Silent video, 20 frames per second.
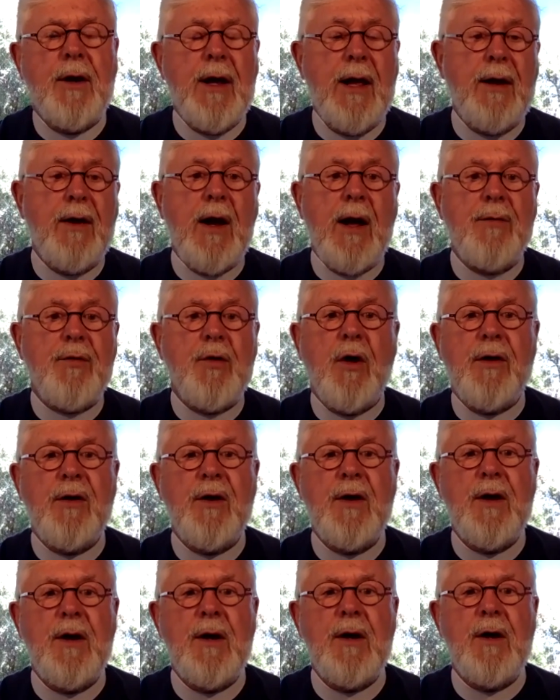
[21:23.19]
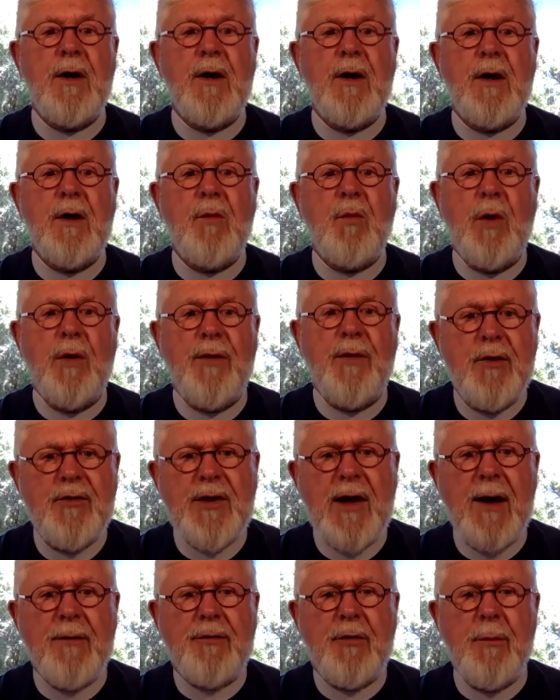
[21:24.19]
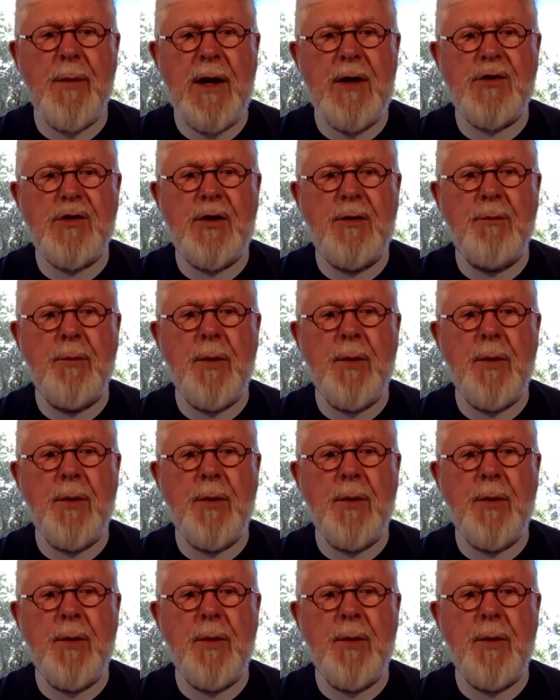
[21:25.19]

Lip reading: And I thought, well, there's affirmation,